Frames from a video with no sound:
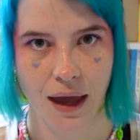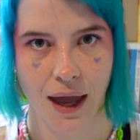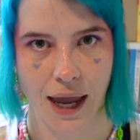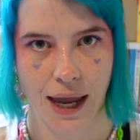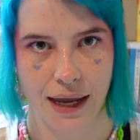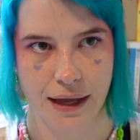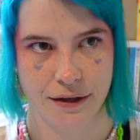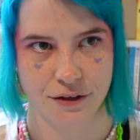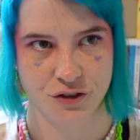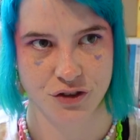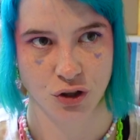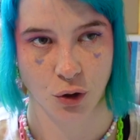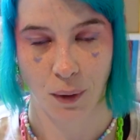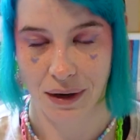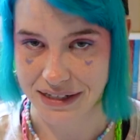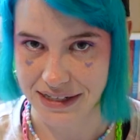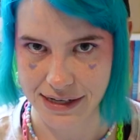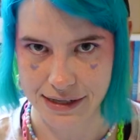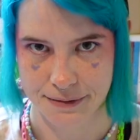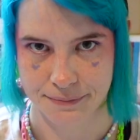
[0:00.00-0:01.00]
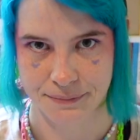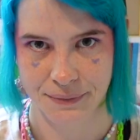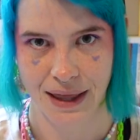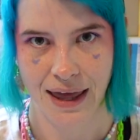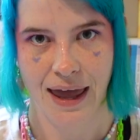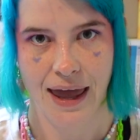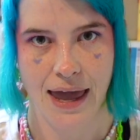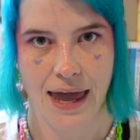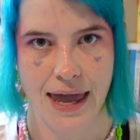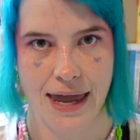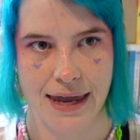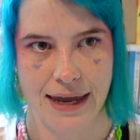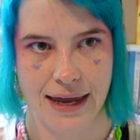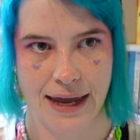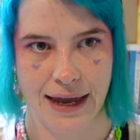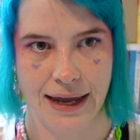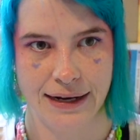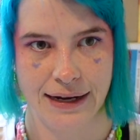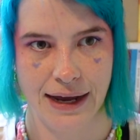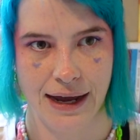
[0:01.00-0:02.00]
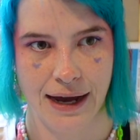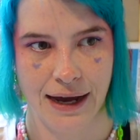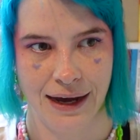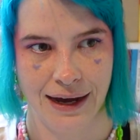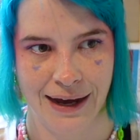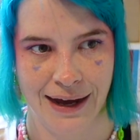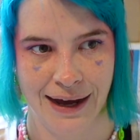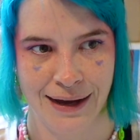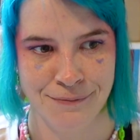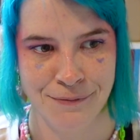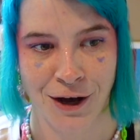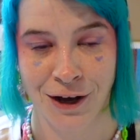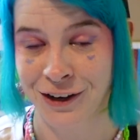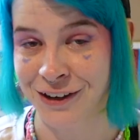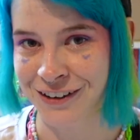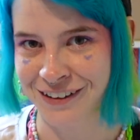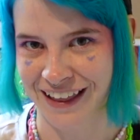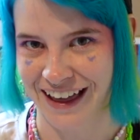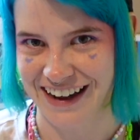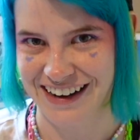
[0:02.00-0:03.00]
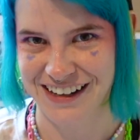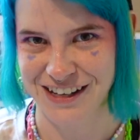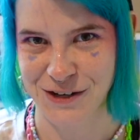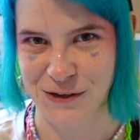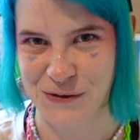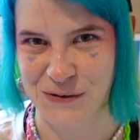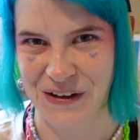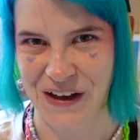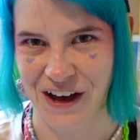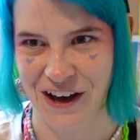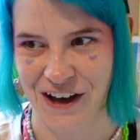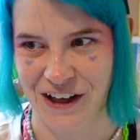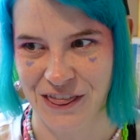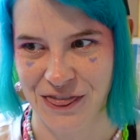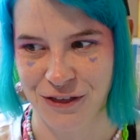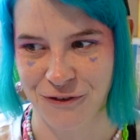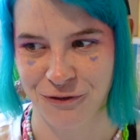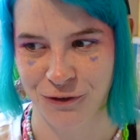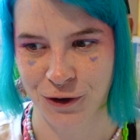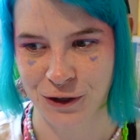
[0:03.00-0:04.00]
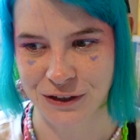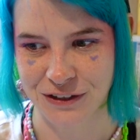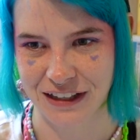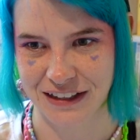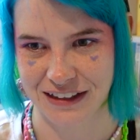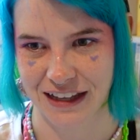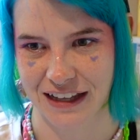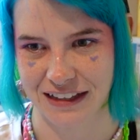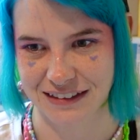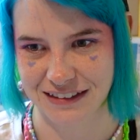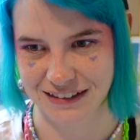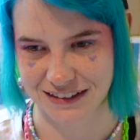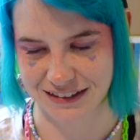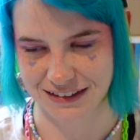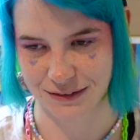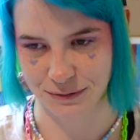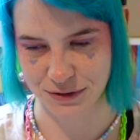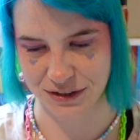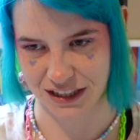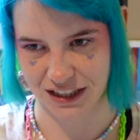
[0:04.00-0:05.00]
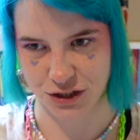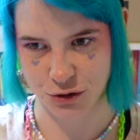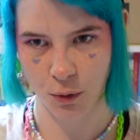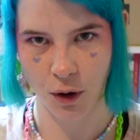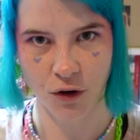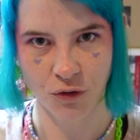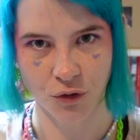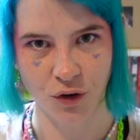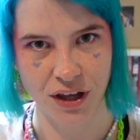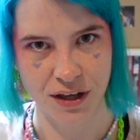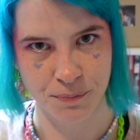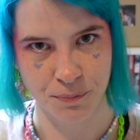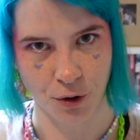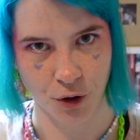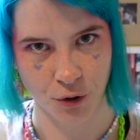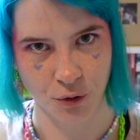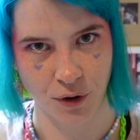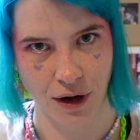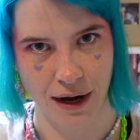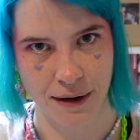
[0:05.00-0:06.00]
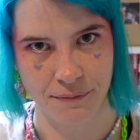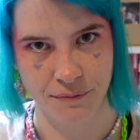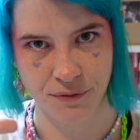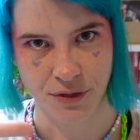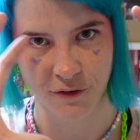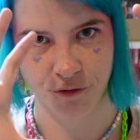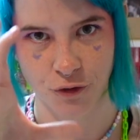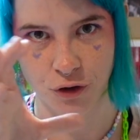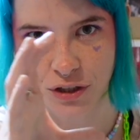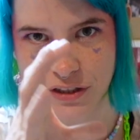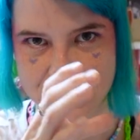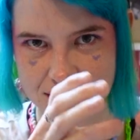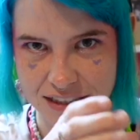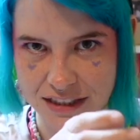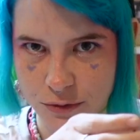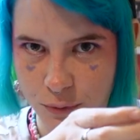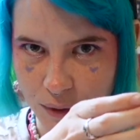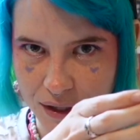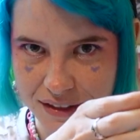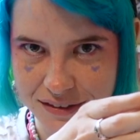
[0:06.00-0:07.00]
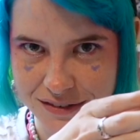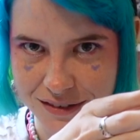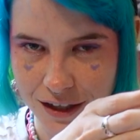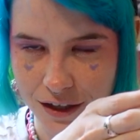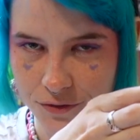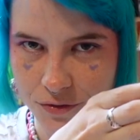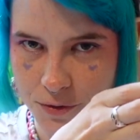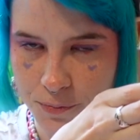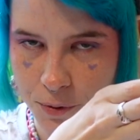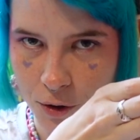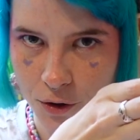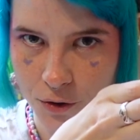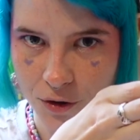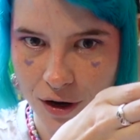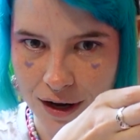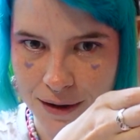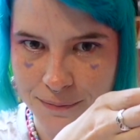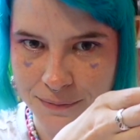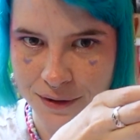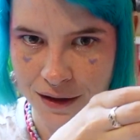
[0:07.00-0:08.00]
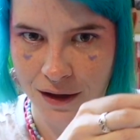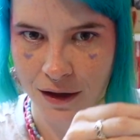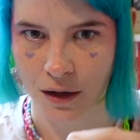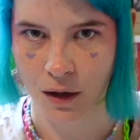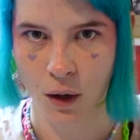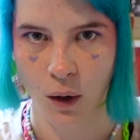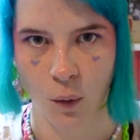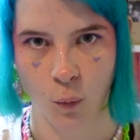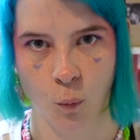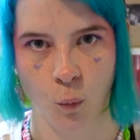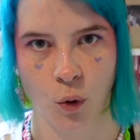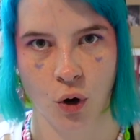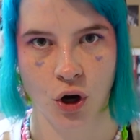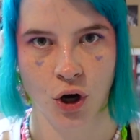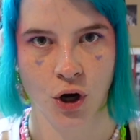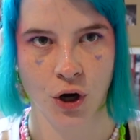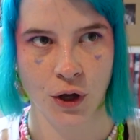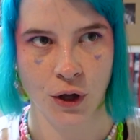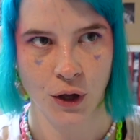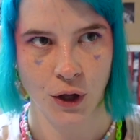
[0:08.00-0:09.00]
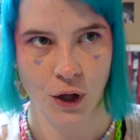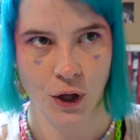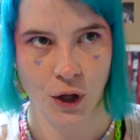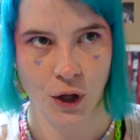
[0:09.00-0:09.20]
And so I did, and, I'm not gonna lie to you, because it was, like, a 12-week program, the first 6 weeks of the program were